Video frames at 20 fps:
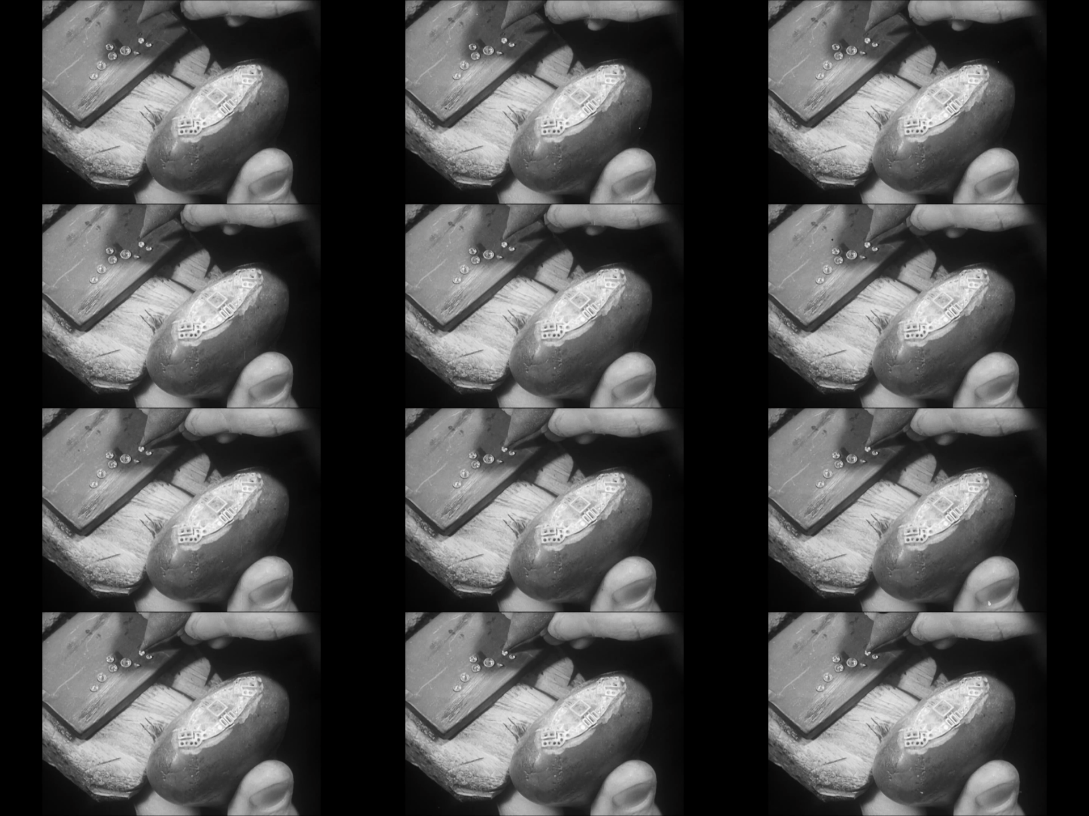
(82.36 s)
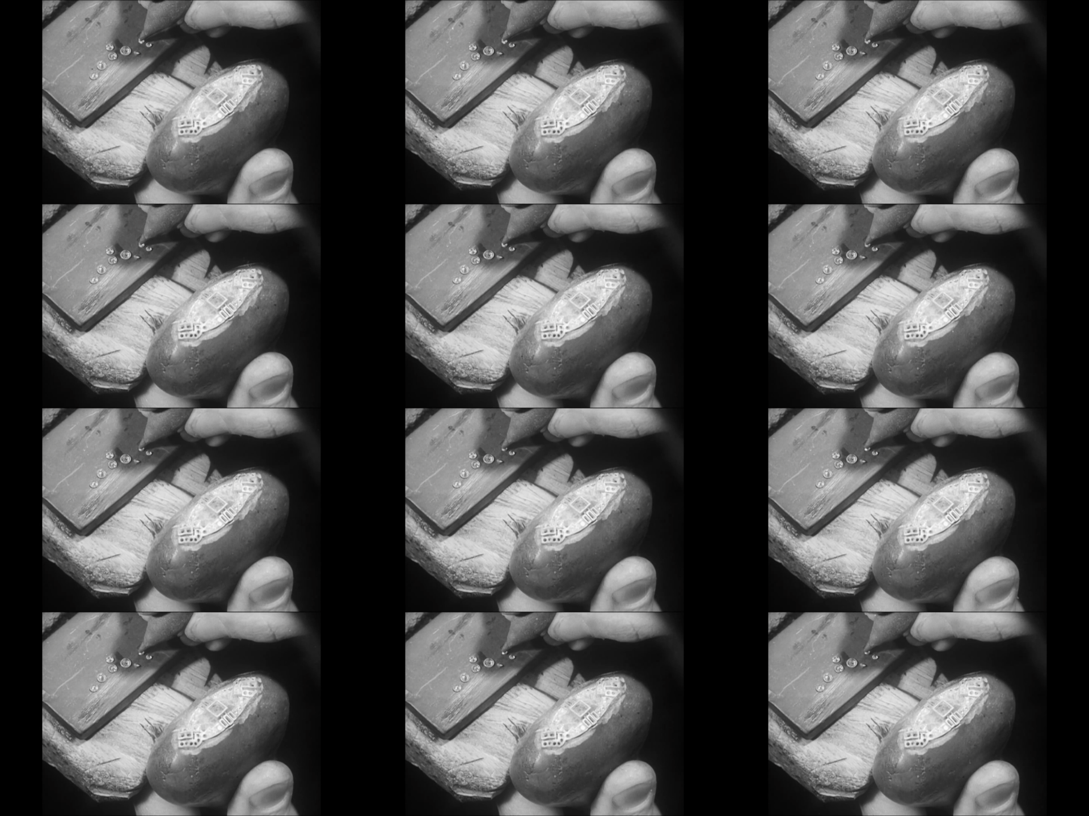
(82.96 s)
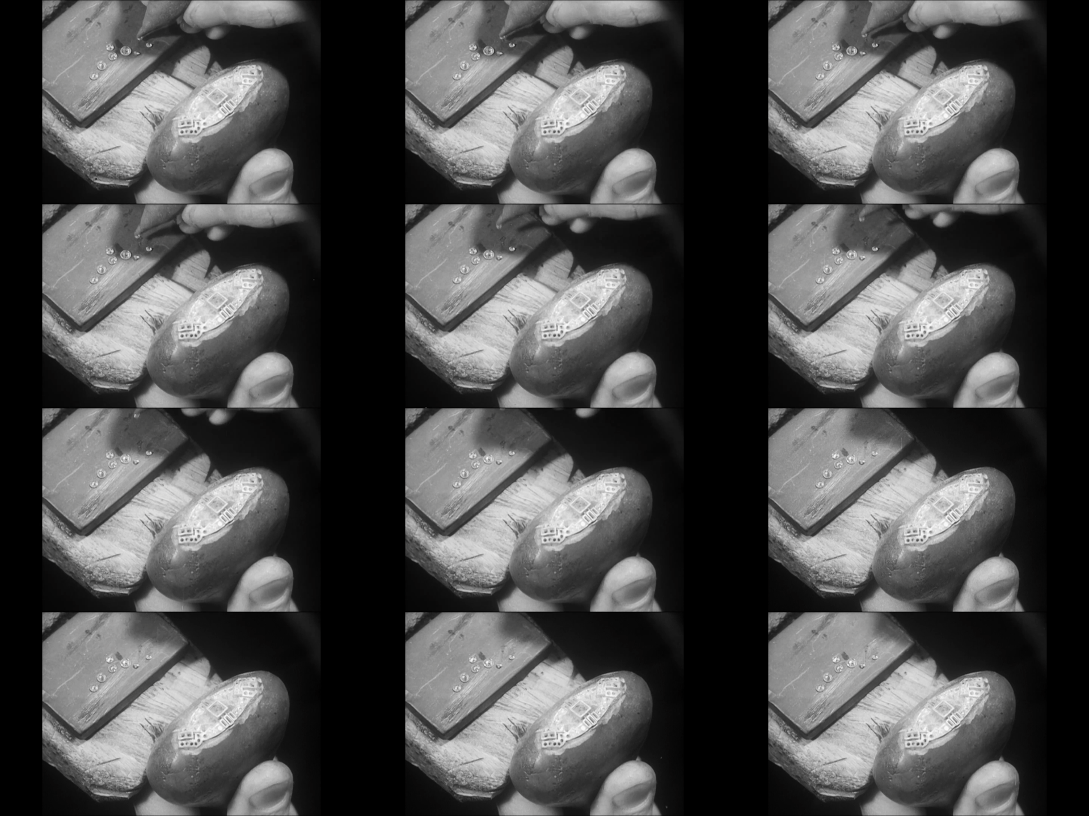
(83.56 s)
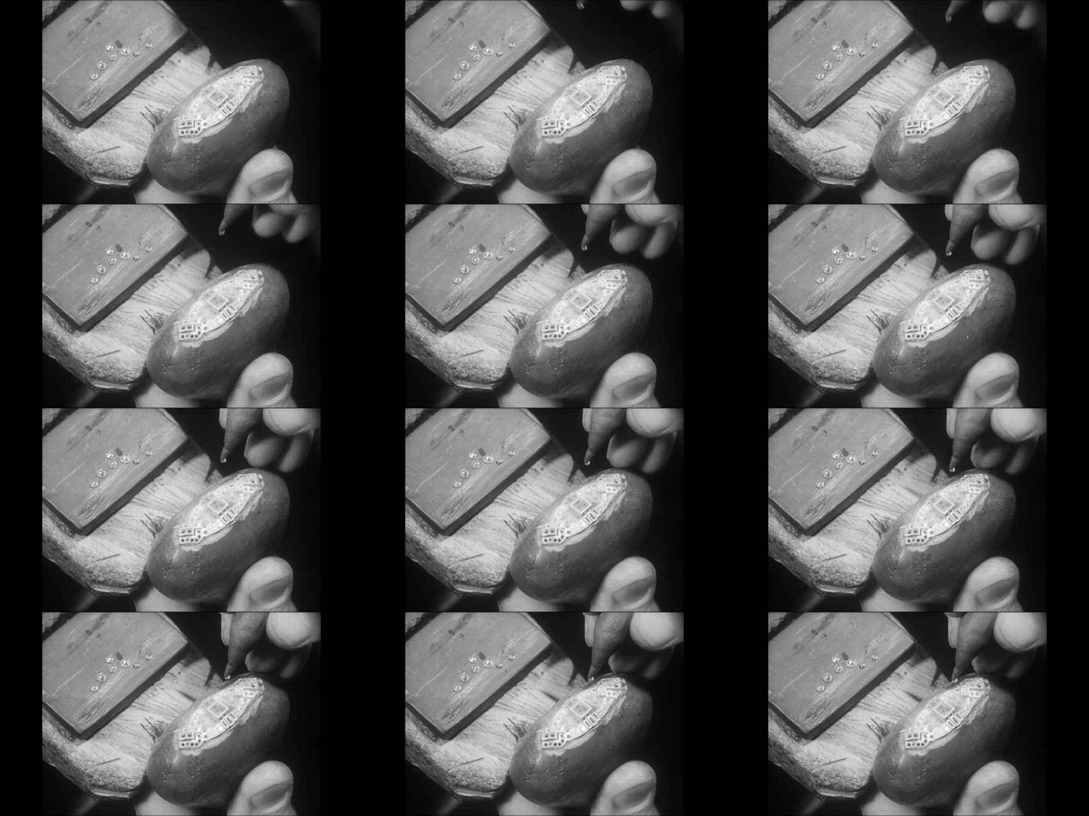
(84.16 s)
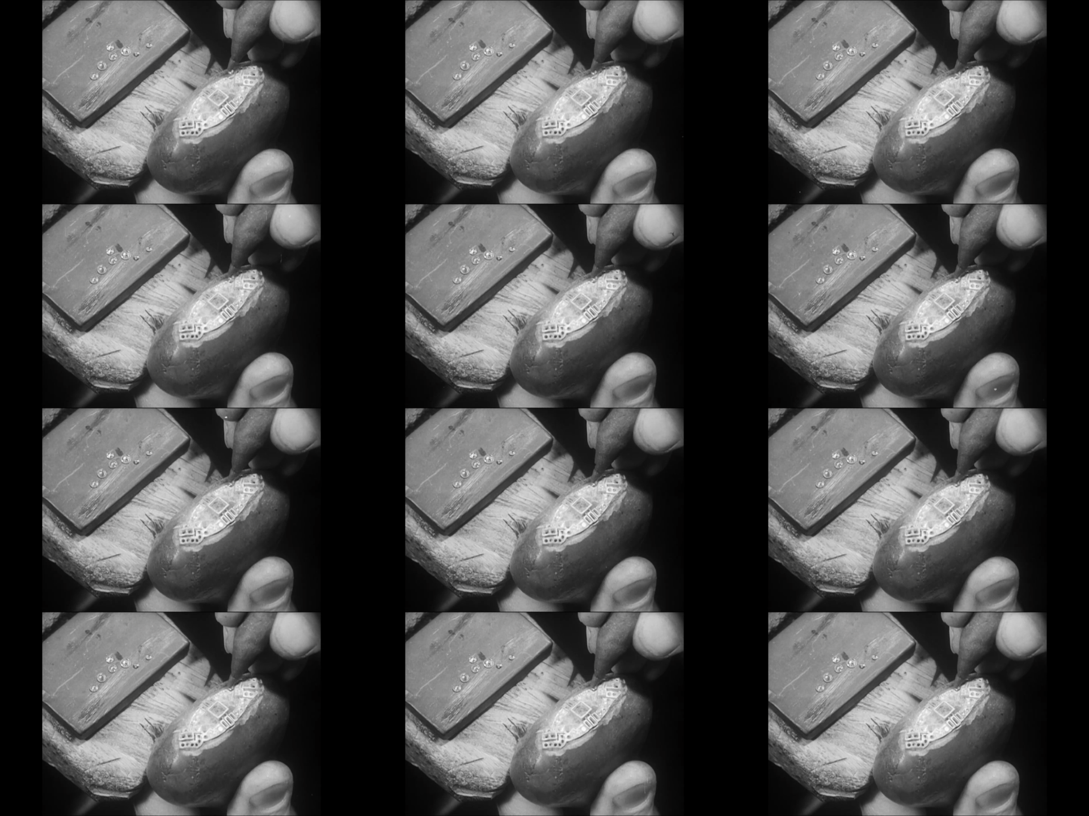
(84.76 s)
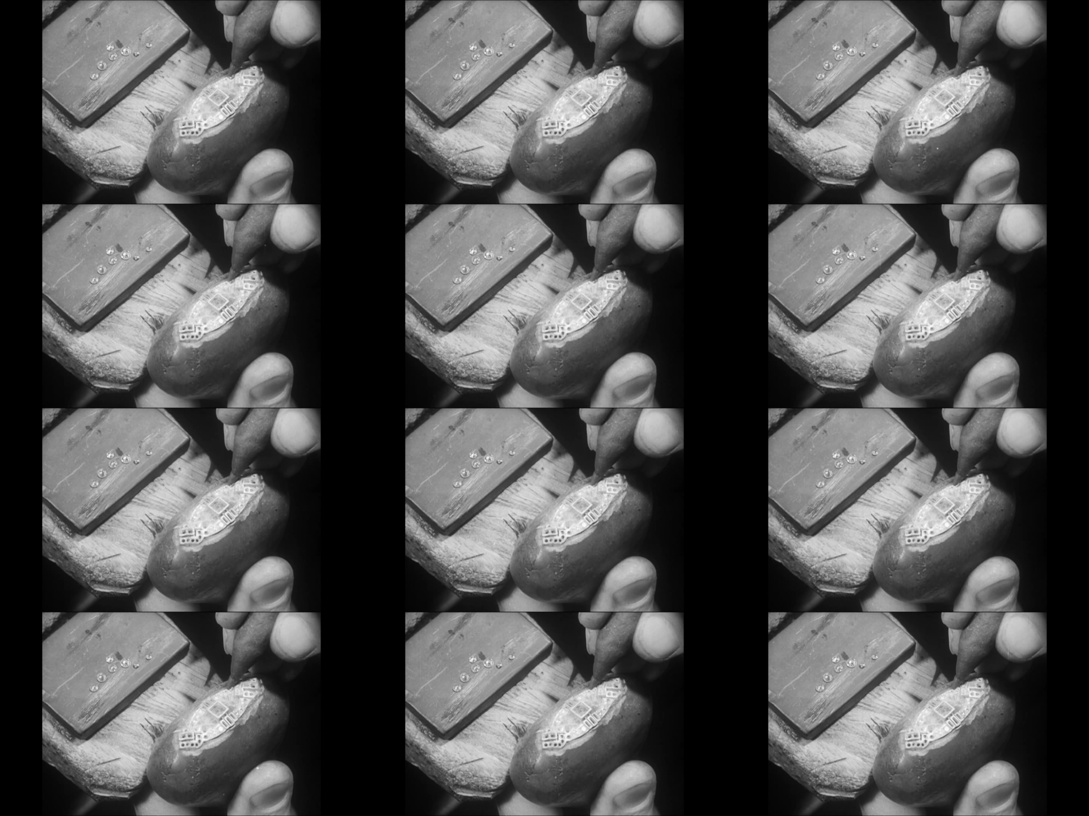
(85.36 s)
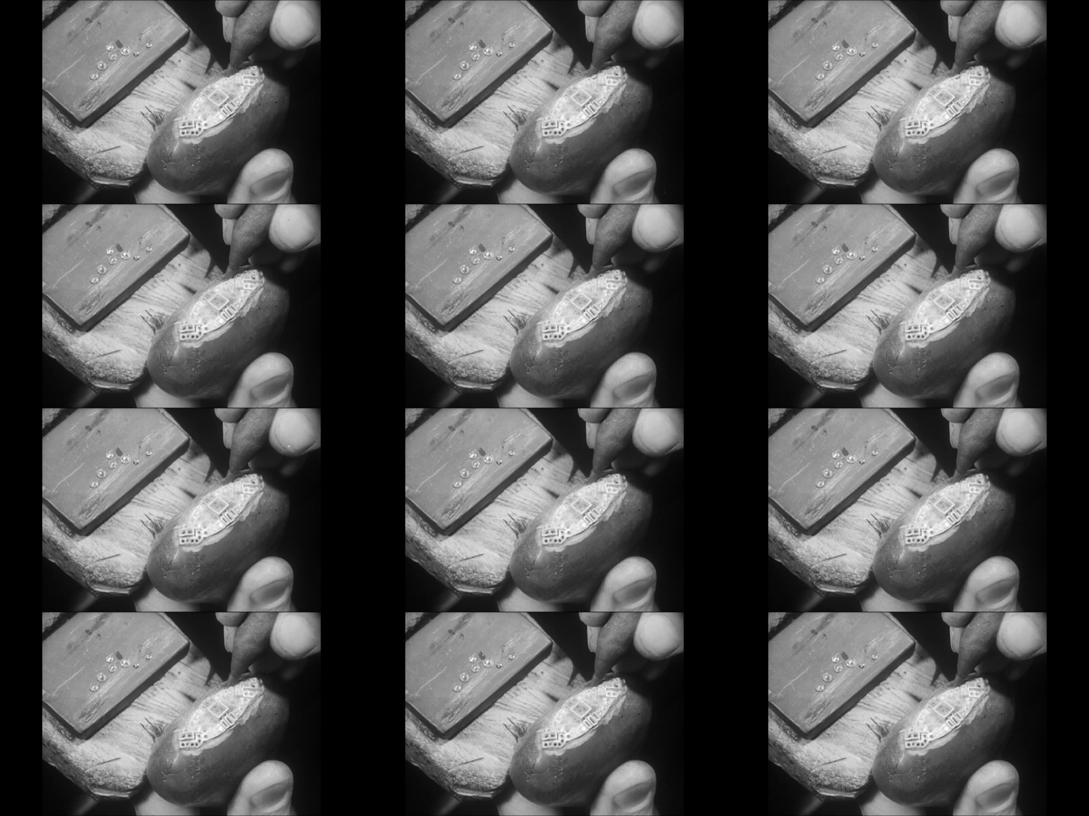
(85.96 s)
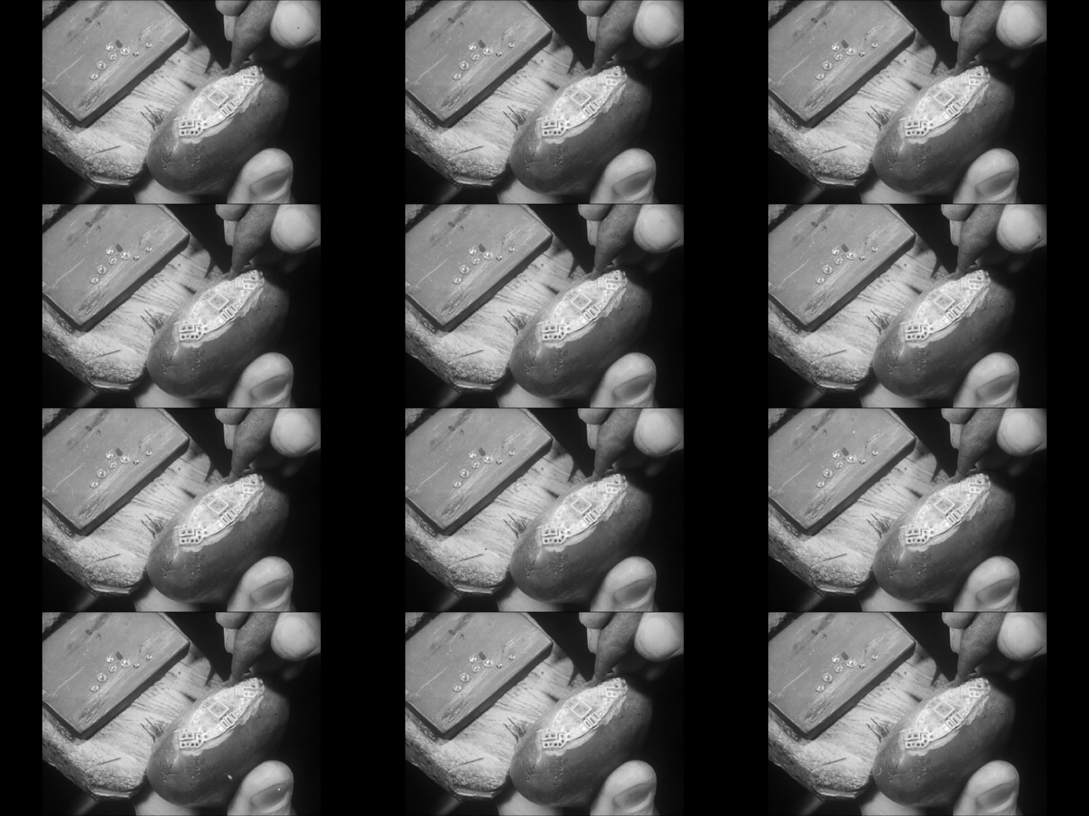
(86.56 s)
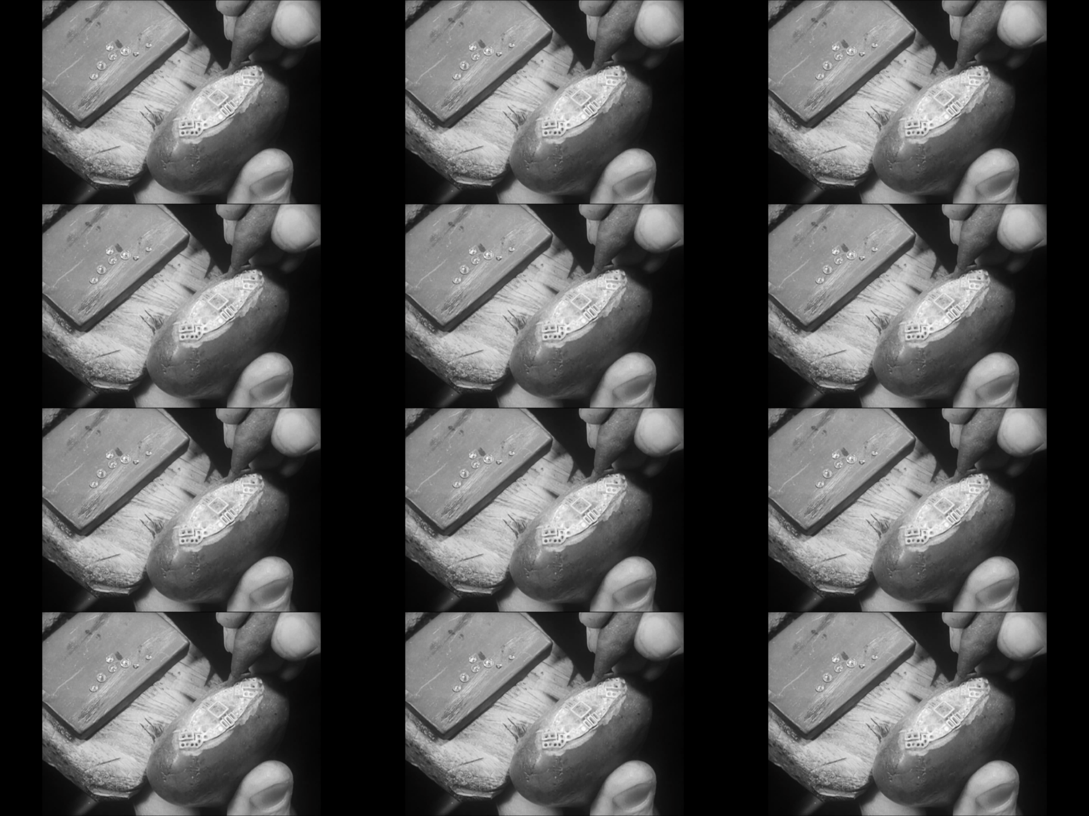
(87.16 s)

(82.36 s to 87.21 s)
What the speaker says: [unreadable: no face in view]